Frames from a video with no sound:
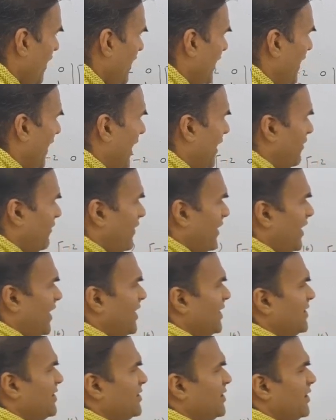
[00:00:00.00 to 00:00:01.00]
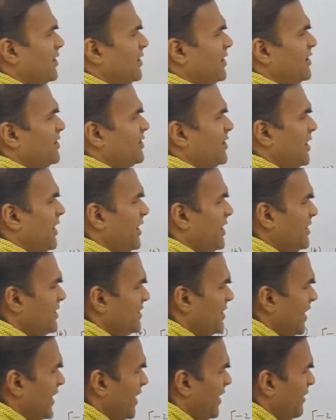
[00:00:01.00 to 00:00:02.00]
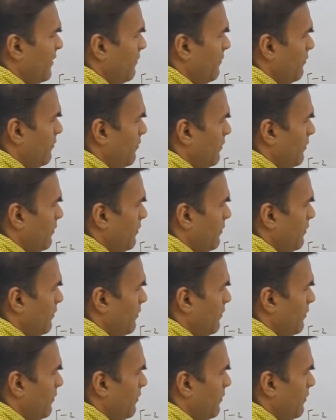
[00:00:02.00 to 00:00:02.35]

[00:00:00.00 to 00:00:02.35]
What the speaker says: can we insert this 3 inside?